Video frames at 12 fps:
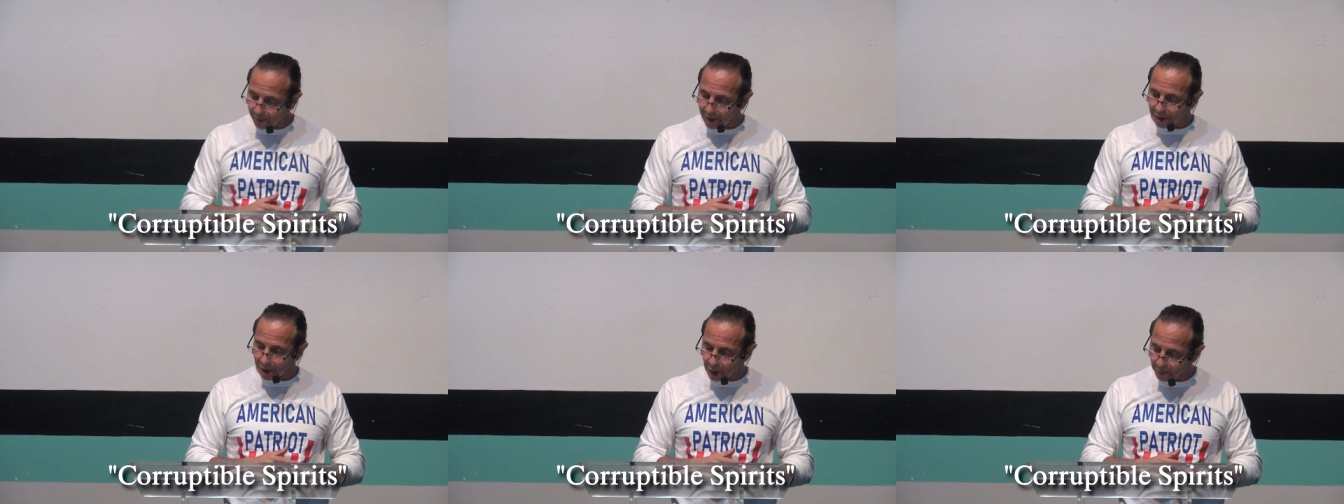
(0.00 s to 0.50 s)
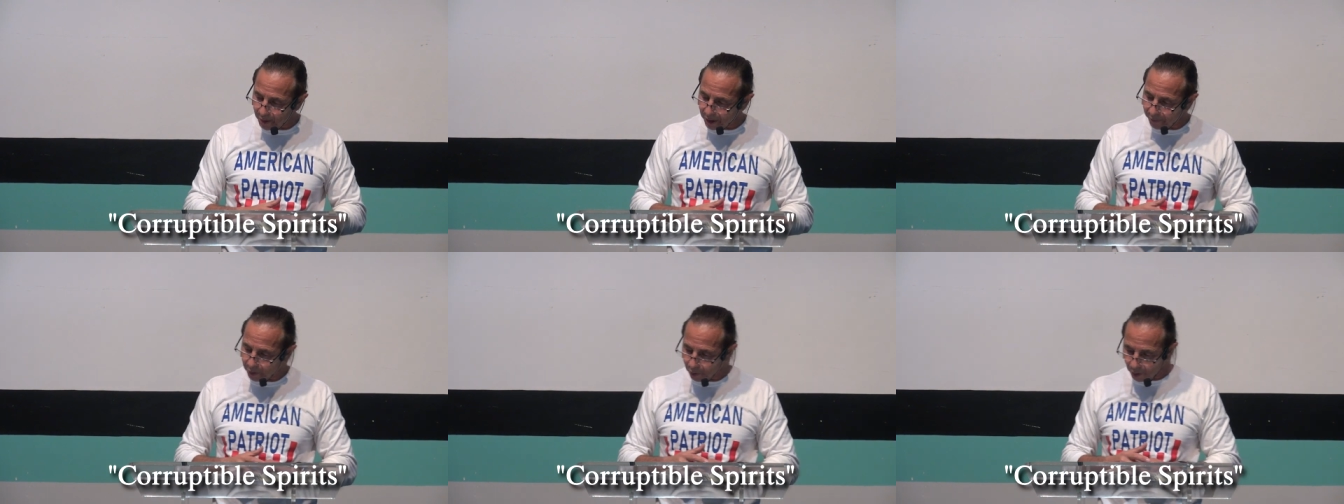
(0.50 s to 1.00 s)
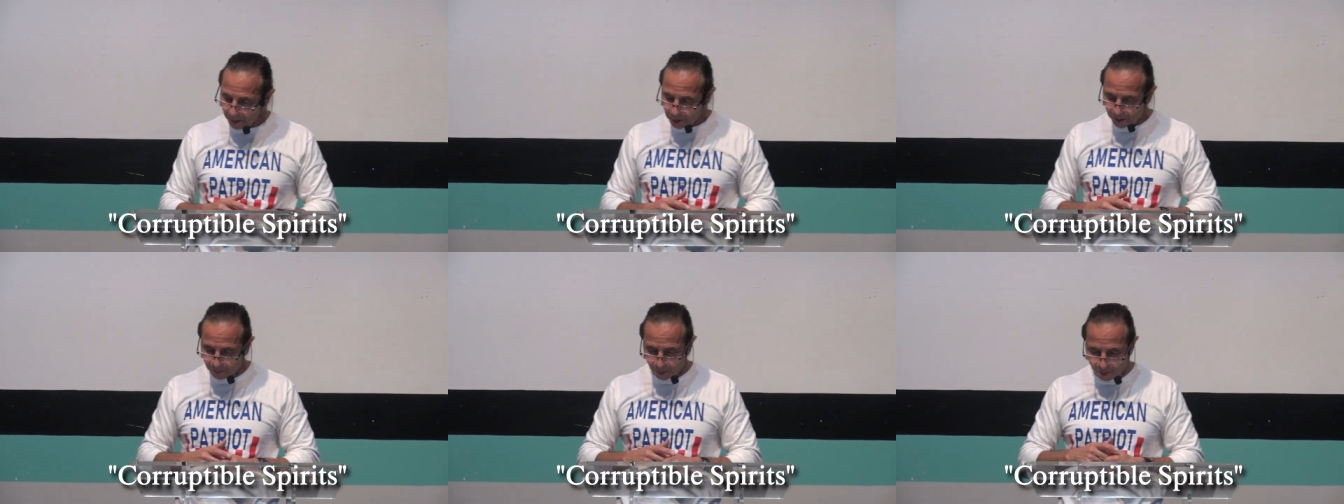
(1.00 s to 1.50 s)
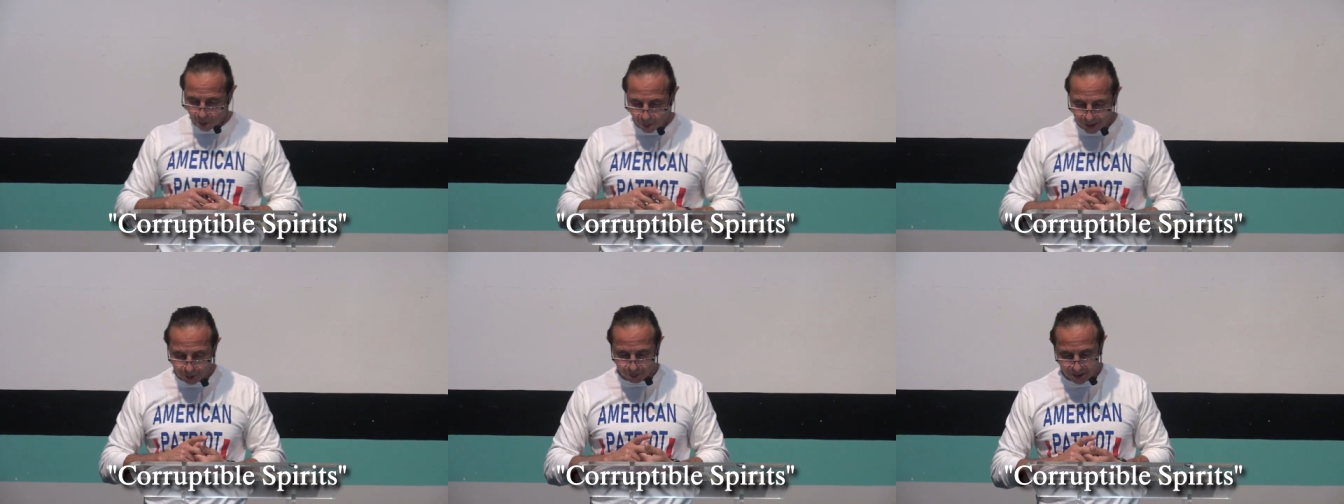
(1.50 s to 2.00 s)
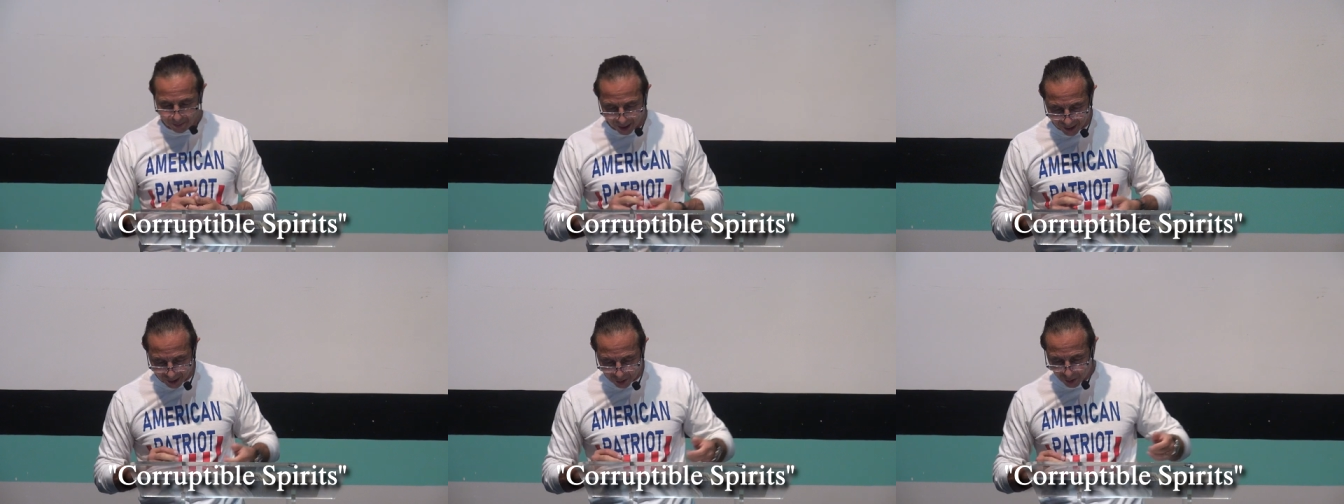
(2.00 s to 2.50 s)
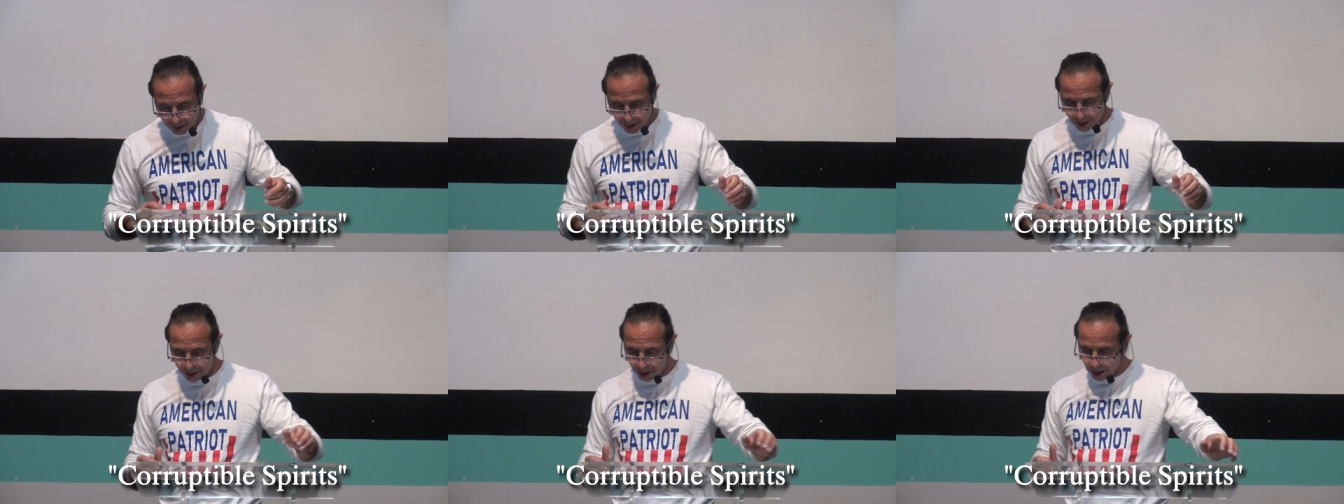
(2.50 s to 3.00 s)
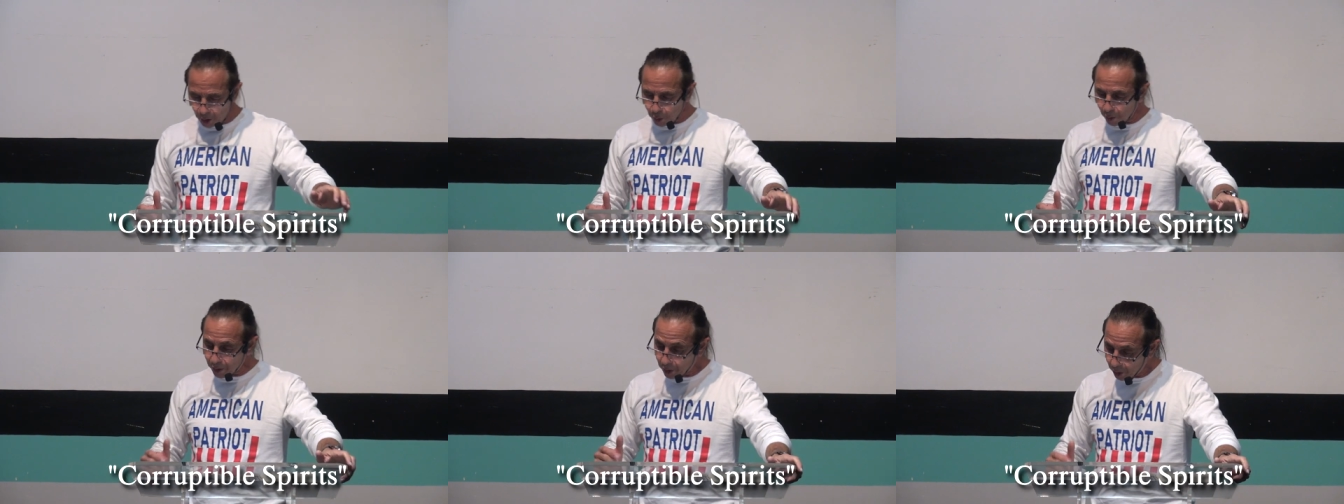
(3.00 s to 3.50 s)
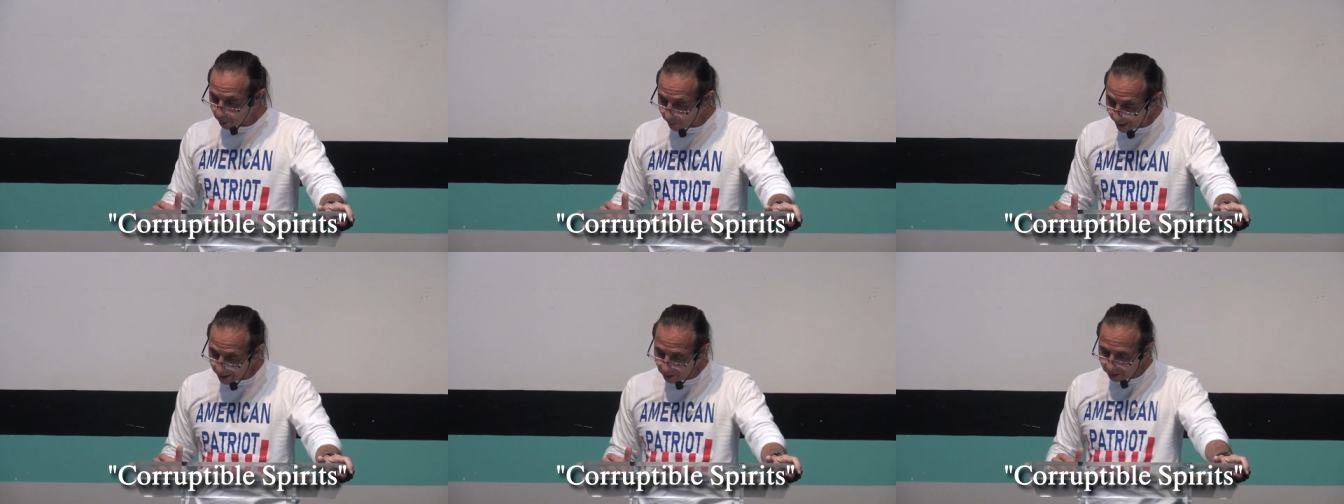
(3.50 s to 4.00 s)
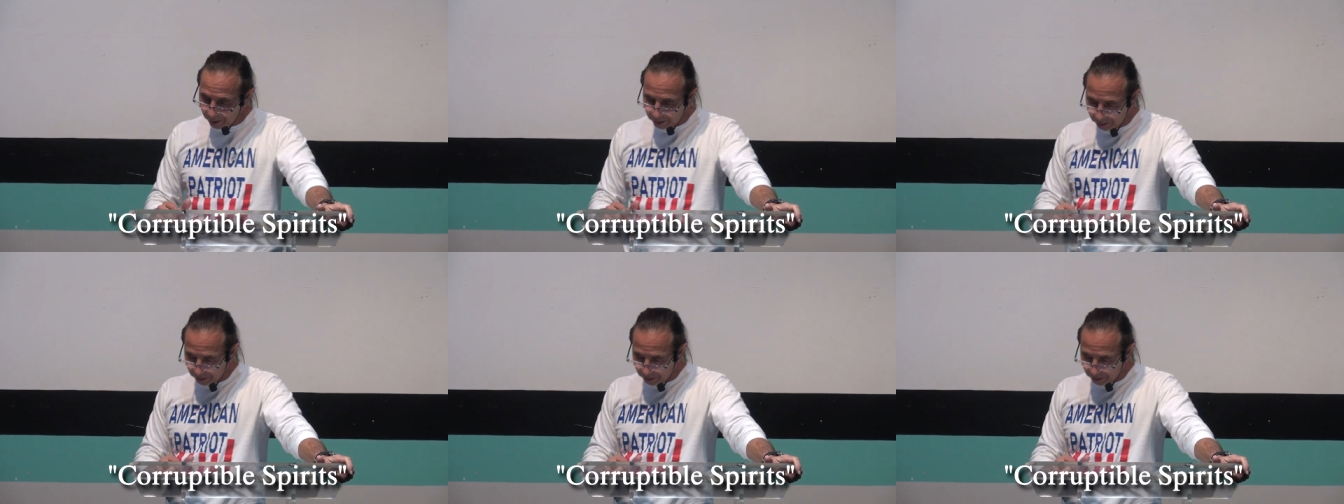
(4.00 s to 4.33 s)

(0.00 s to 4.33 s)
but he's the spirit of corruption, promoting rebellion toward the Creator